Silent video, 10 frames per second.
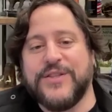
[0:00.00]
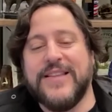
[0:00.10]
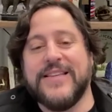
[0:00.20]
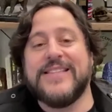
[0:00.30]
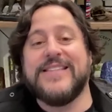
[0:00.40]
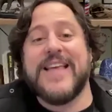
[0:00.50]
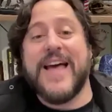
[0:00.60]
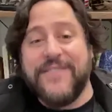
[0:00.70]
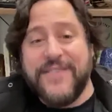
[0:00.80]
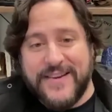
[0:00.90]
in the
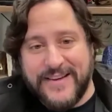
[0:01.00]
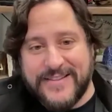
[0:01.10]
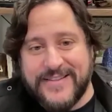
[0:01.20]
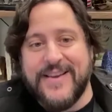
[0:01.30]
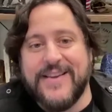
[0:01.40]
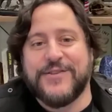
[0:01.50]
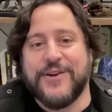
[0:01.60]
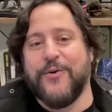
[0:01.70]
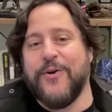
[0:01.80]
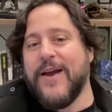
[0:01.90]
70s.
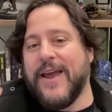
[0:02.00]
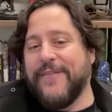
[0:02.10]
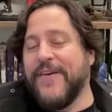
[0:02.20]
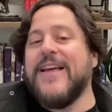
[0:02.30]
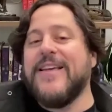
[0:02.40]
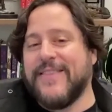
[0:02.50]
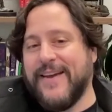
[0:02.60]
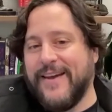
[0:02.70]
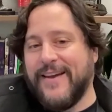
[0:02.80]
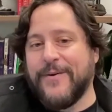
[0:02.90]
So if
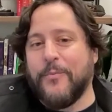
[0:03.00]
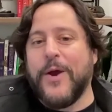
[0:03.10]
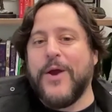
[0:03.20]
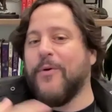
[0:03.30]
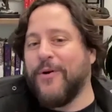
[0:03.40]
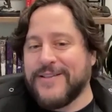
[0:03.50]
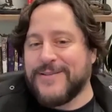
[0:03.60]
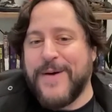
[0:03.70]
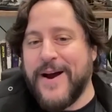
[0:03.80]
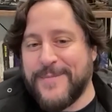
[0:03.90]
anything, we weren't
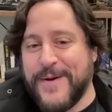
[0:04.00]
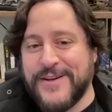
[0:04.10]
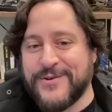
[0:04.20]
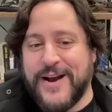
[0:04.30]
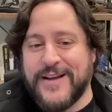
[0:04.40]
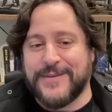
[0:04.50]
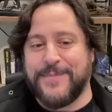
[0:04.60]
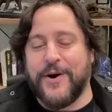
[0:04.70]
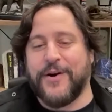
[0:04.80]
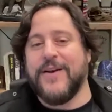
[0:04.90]
inspired by Jurassic Park.